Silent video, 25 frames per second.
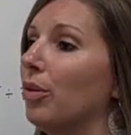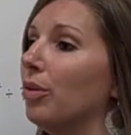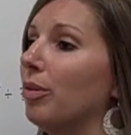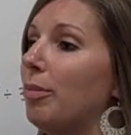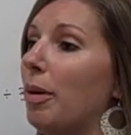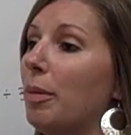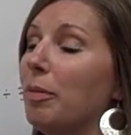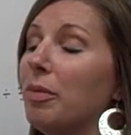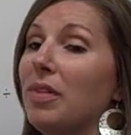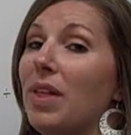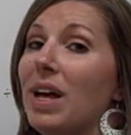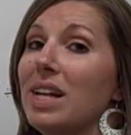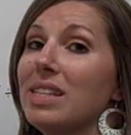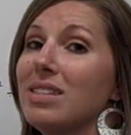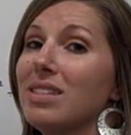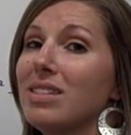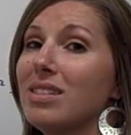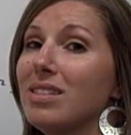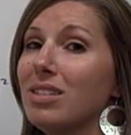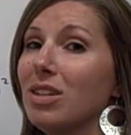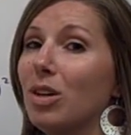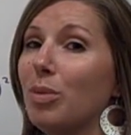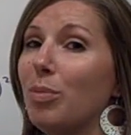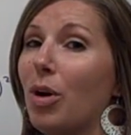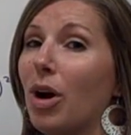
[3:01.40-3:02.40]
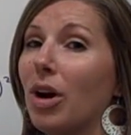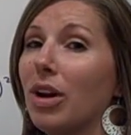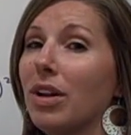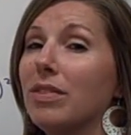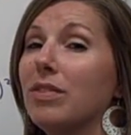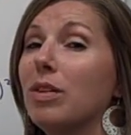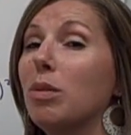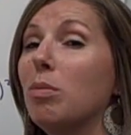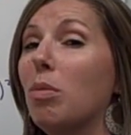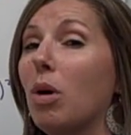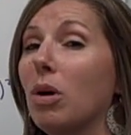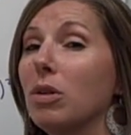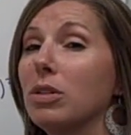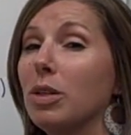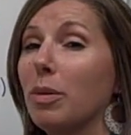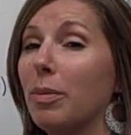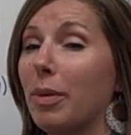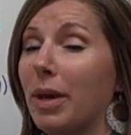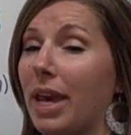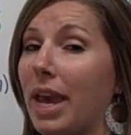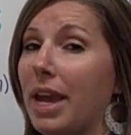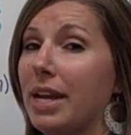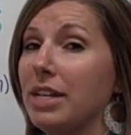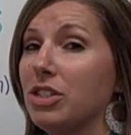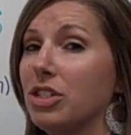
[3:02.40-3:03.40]
remember that's still part of a
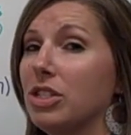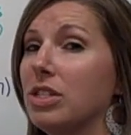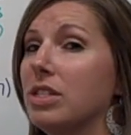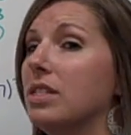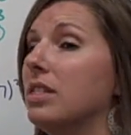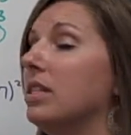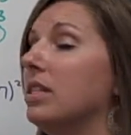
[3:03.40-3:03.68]
multiplication